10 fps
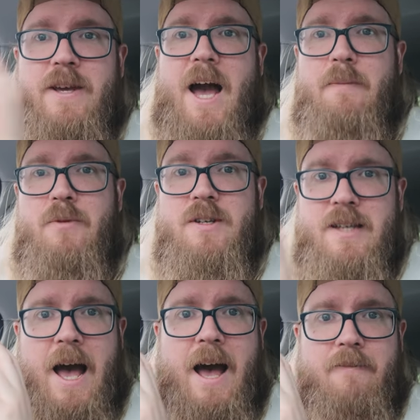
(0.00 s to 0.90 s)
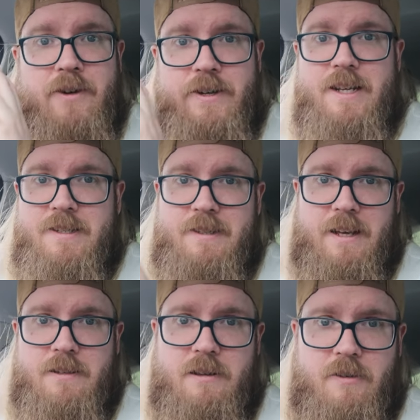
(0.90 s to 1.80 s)
cameras have a
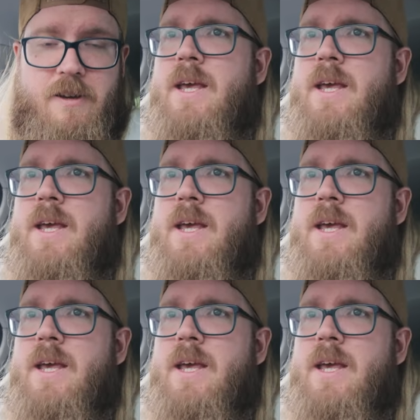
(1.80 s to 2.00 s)
distinct look.